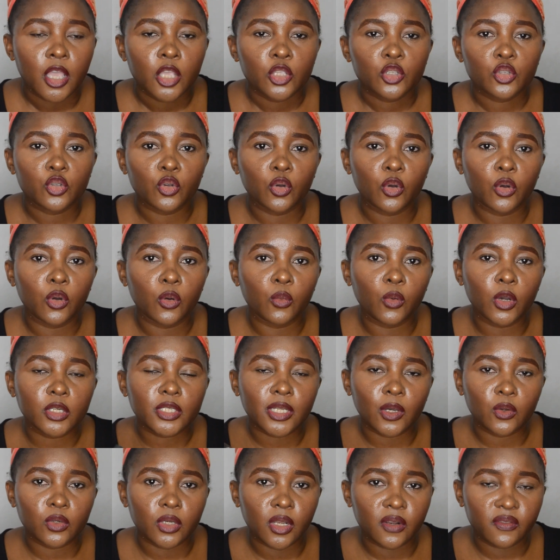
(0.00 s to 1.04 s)
So what
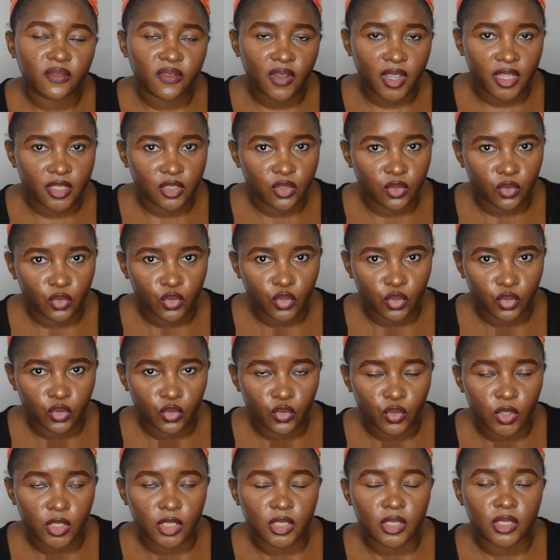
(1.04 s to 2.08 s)
I would advise you to
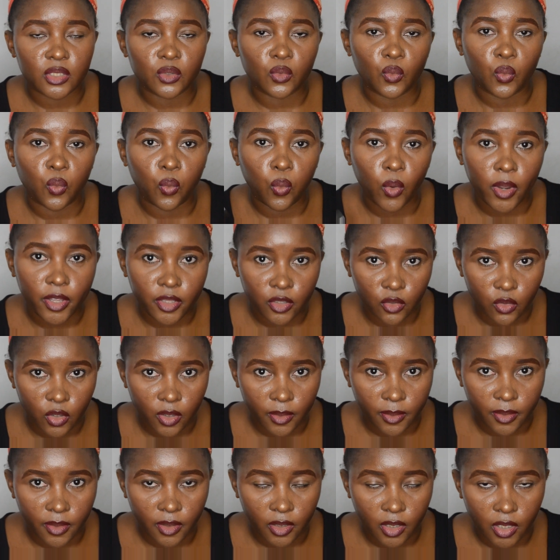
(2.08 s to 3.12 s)
do is, when
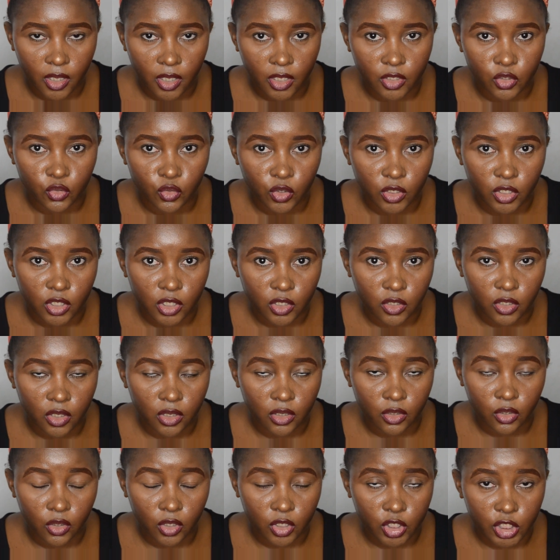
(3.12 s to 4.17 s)
you're doing
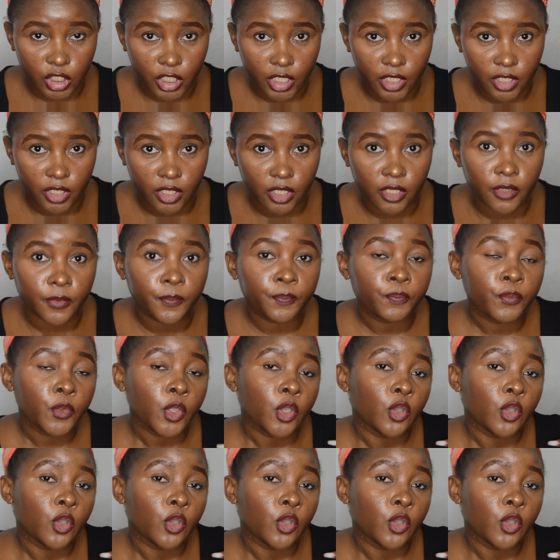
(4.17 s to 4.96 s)
your shading,